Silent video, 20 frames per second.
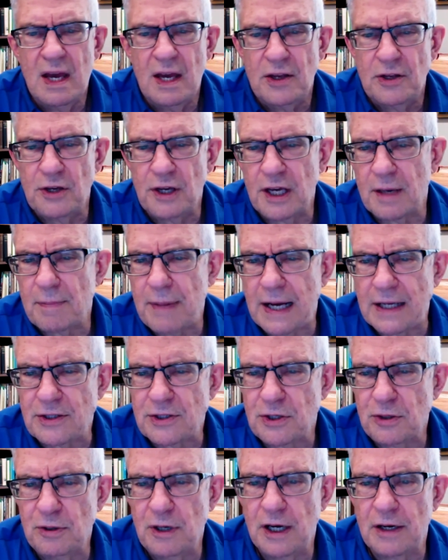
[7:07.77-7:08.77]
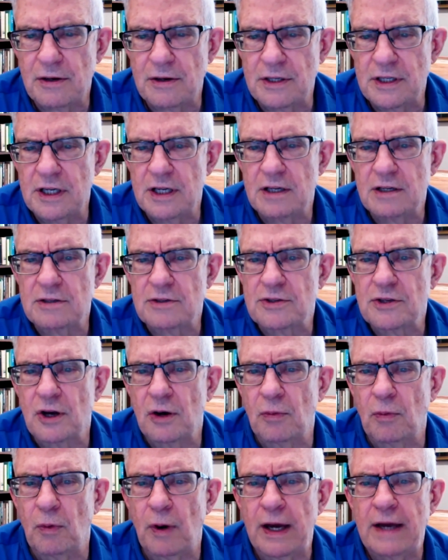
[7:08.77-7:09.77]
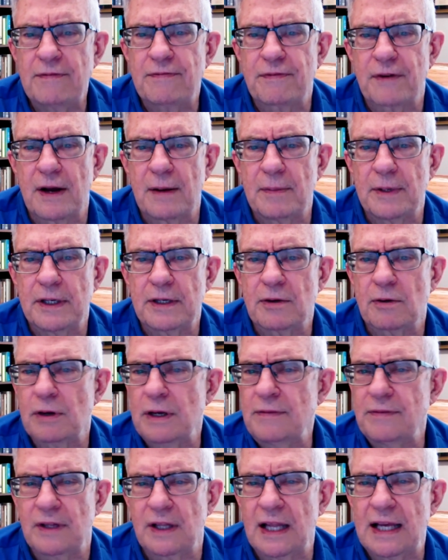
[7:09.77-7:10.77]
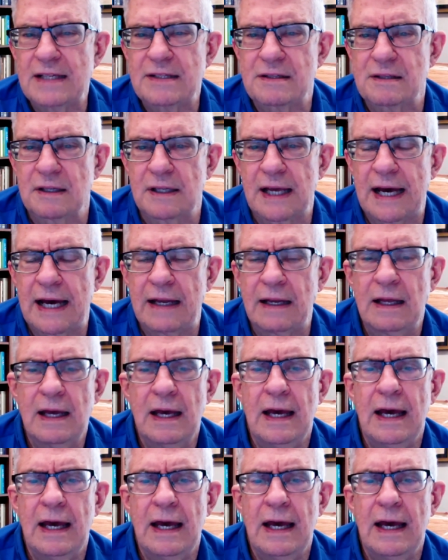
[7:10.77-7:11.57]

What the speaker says: you get about 200 years away from it, or even less than that,